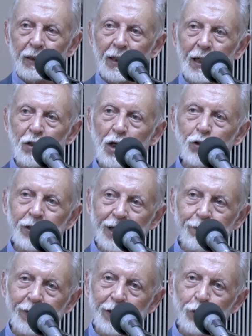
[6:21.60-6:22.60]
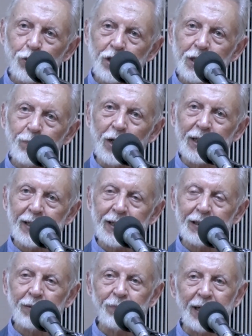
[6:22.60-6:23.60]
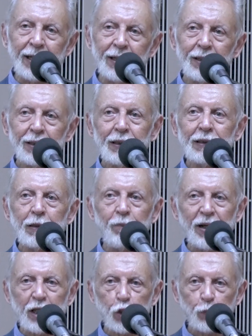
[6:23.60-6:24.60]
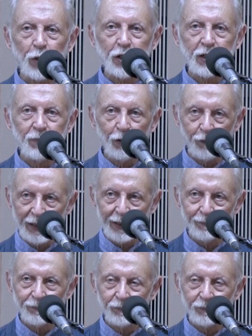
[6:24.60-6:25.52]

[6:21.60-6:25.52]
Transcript: Now, how can we use the body and the mind in the best possible way?